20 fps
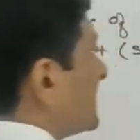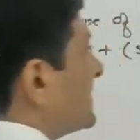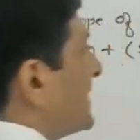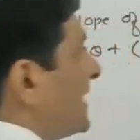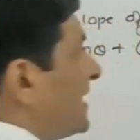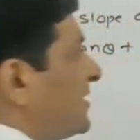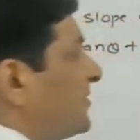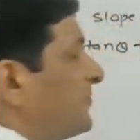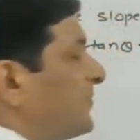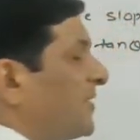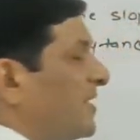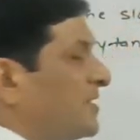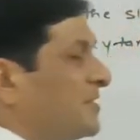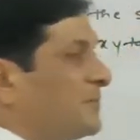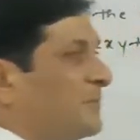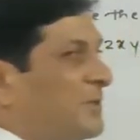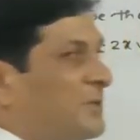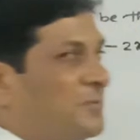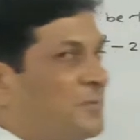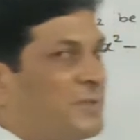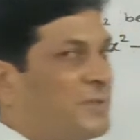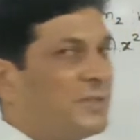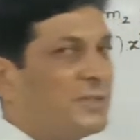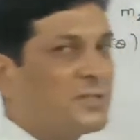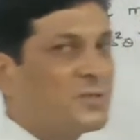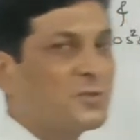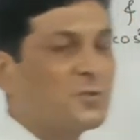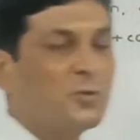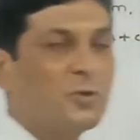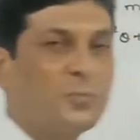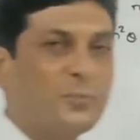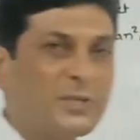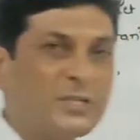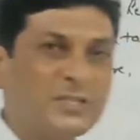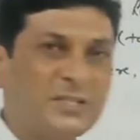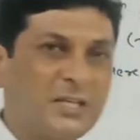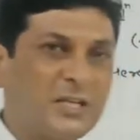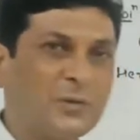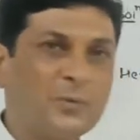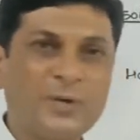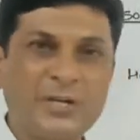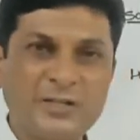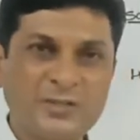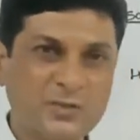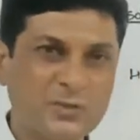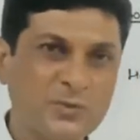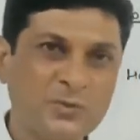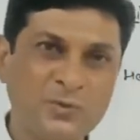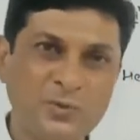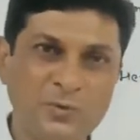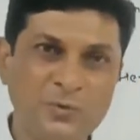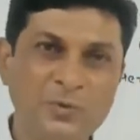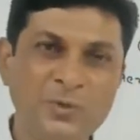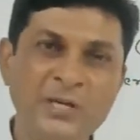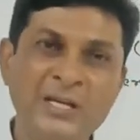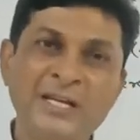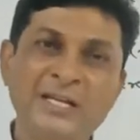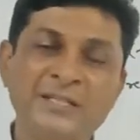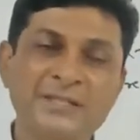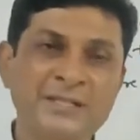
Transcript: The difference between the slope is equals to 2.